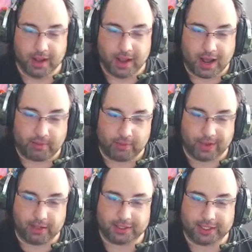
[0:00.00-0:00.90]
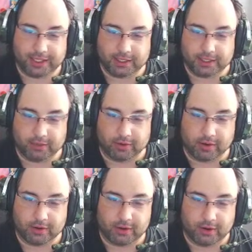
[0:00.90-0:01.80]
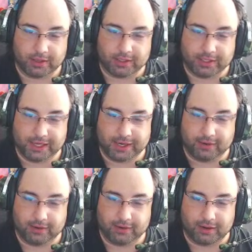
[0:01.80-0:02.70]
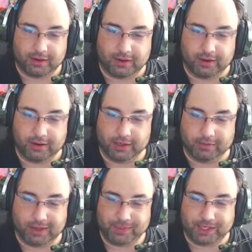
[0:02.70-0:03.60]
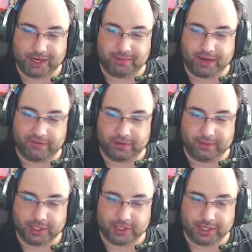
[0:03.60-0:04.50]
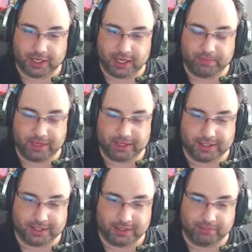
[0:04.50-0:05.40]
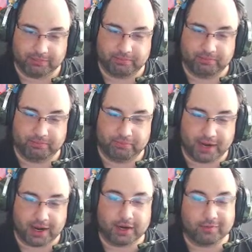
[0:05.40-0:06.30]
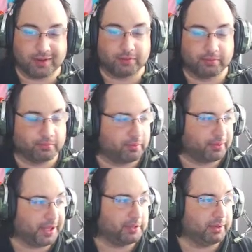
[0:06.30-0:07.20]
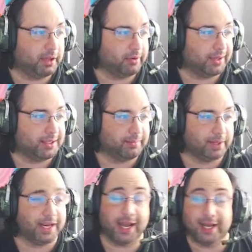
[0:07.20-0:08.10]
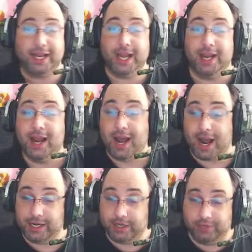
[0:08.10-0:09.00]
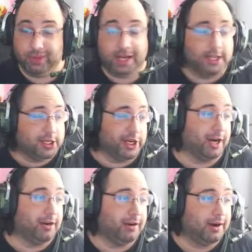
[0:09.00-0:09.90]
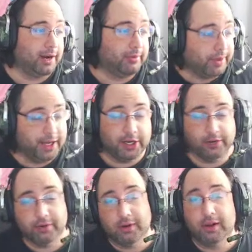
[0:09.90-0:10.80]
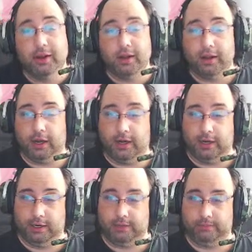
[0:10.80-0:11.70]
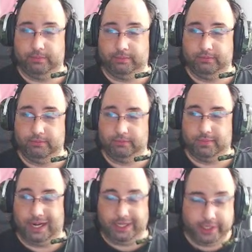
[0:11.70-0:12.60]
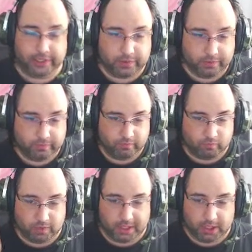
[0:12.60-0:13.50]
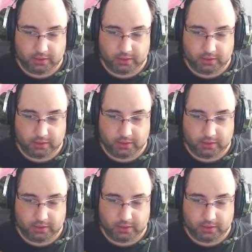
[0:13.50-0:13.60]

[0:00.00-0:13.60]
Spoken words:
I'm aware the seat is no longer on sale on your website, but I'd very much like to keep the existing product with a replacement lower assembly. And again, I do like the chair. I really do. I just want